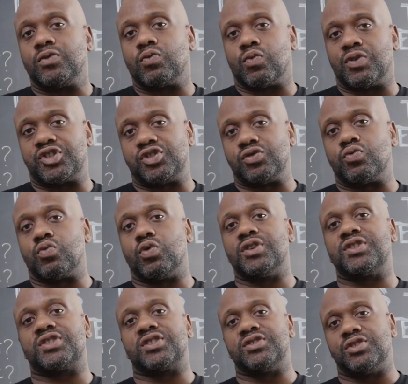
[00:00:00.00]
what you
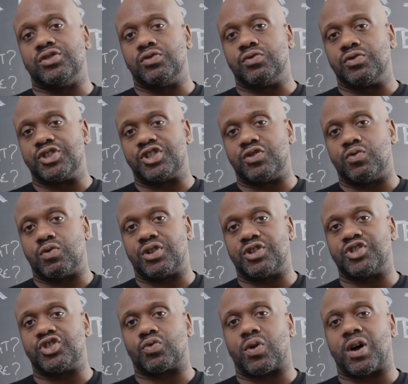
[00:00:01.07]
want to do is you want
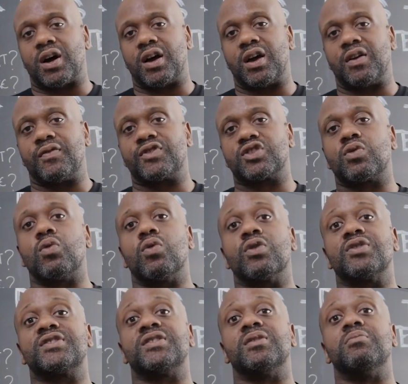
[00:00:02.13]
to drive
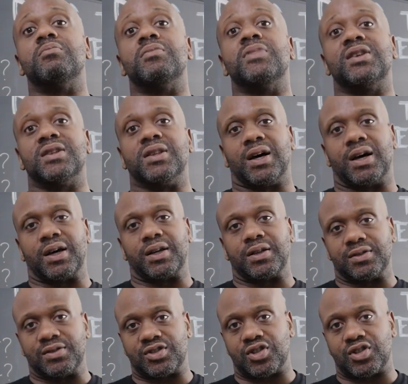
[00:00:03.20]
towards the midline.